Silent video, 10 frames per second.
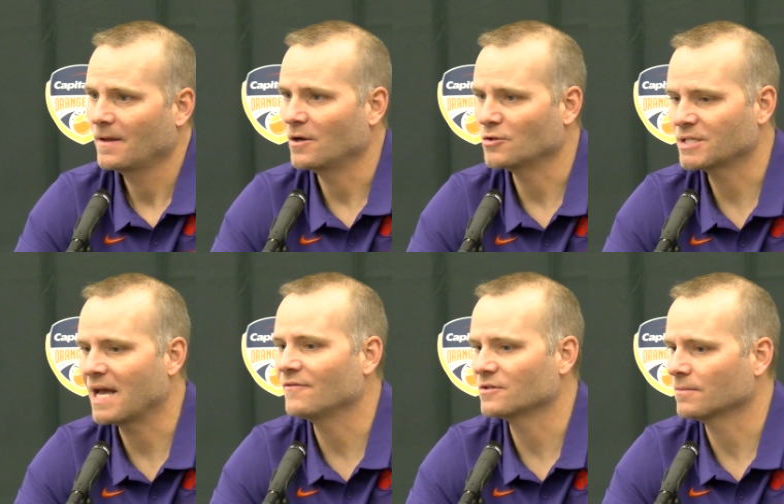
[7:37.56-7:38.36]
you know, just
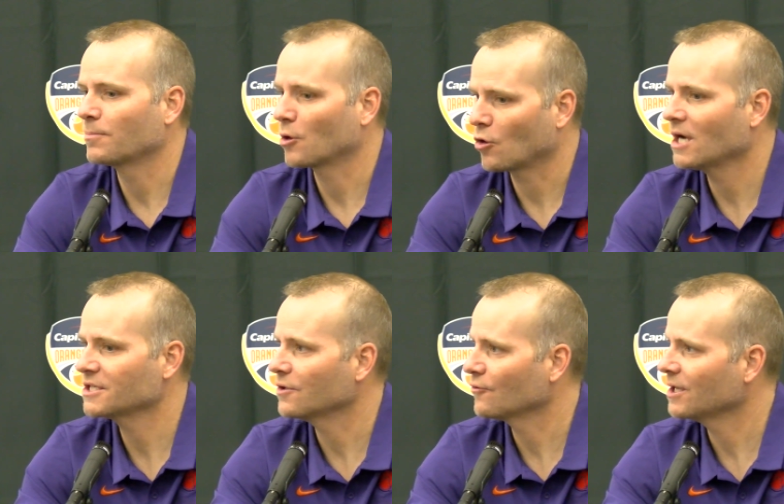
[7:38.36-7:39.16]
having some
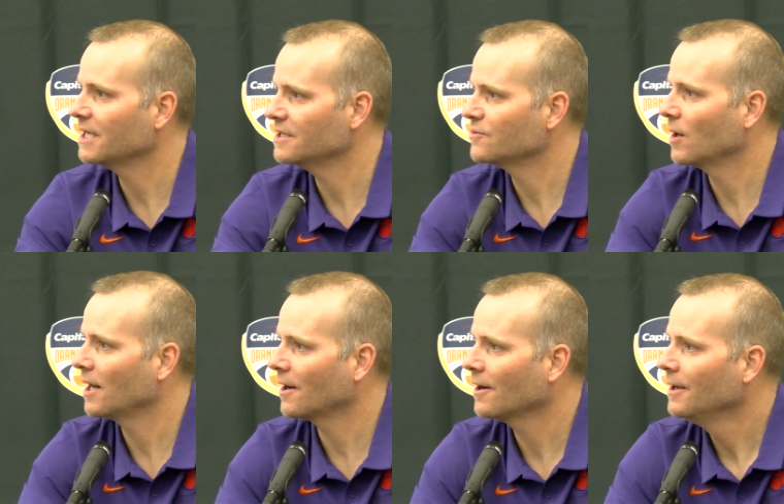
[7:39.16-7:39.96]
progression reads
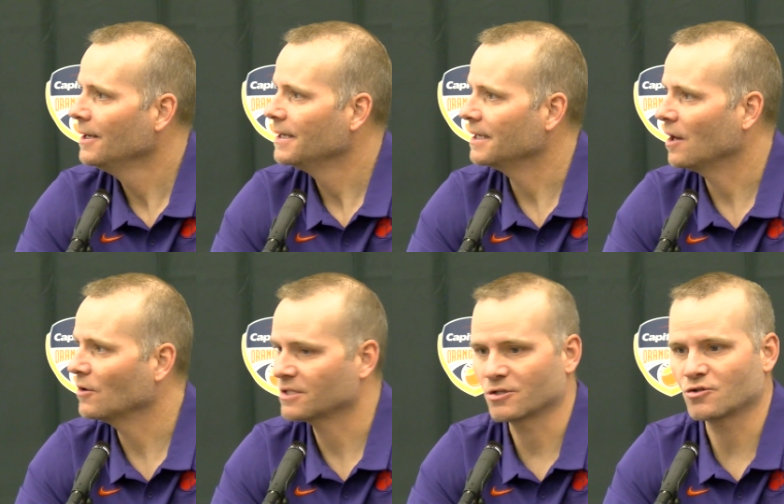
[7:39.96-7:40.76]
where, you
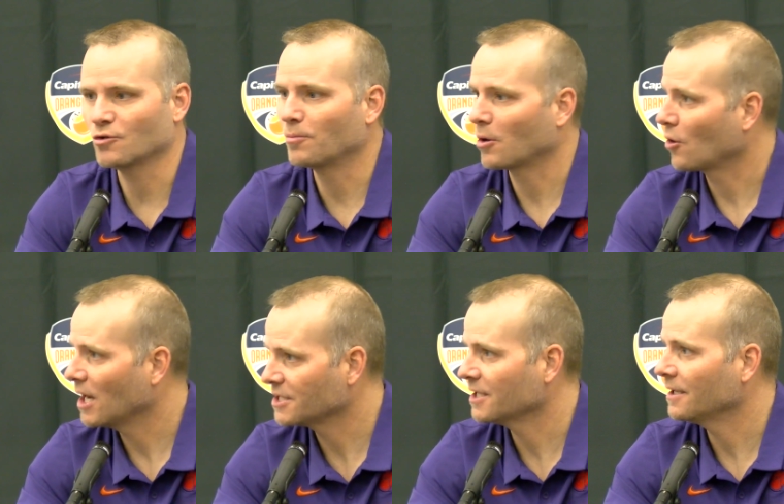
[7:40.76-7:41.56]
know, it's a true
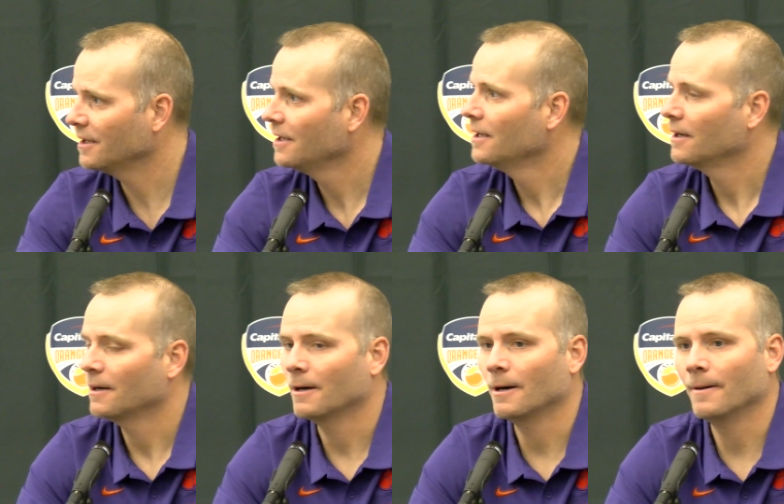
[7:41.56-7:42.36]
progression.
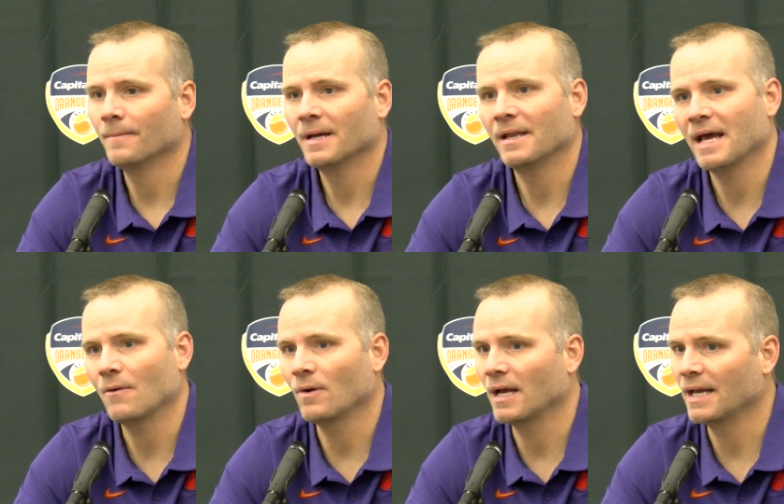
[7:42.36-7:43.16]
And
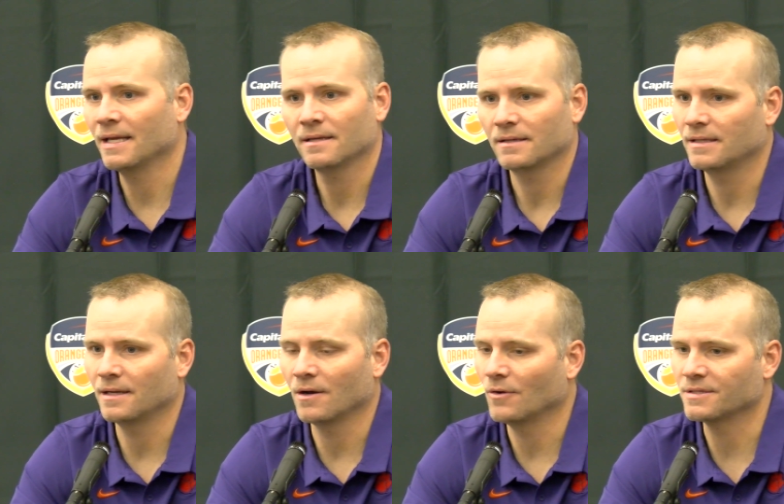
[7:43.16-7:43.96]
that way, you
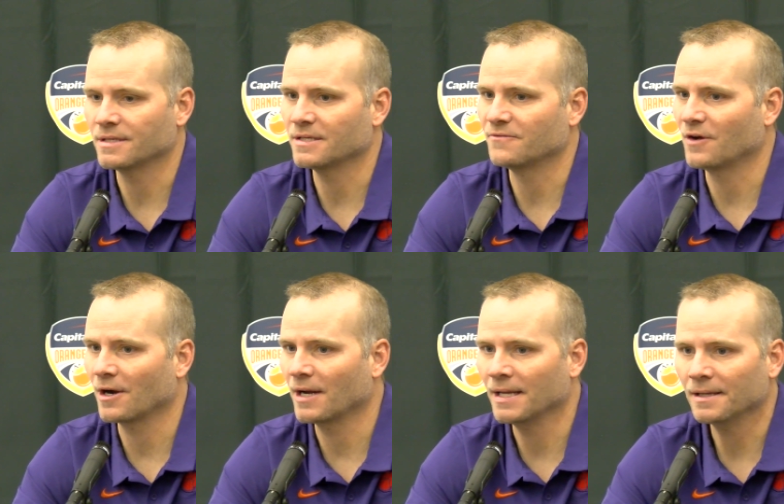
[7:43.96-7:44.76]
know, it's
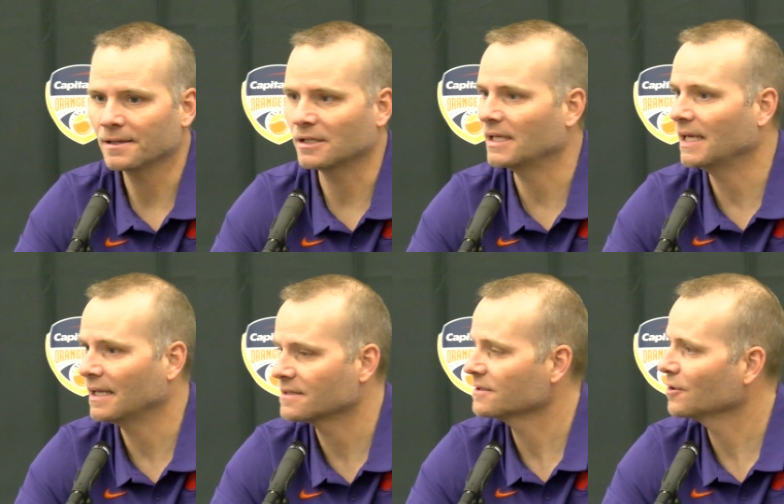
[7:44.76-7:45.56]
very
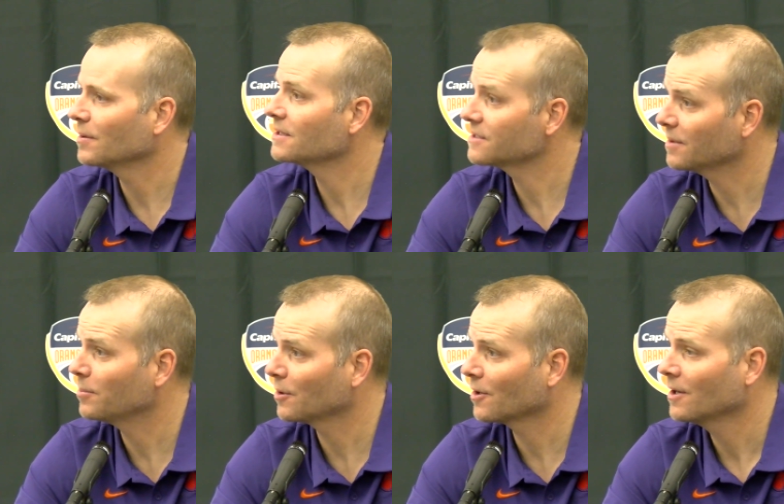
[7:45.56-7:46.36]
clean, it's a little bit
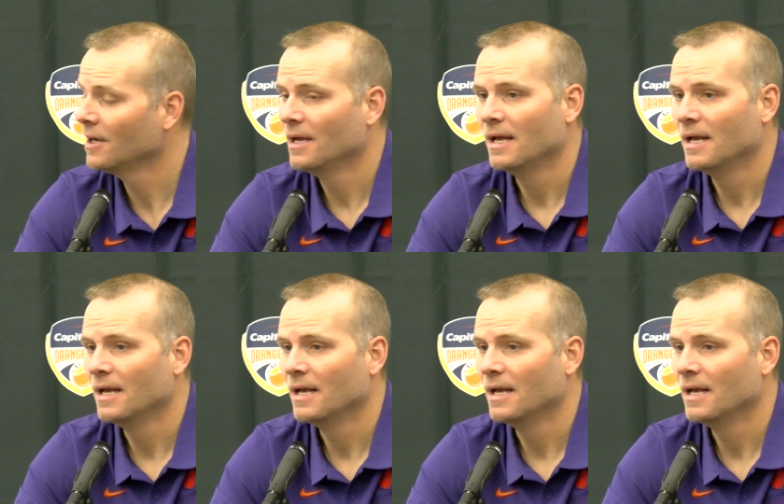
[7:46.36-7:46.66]
simpler,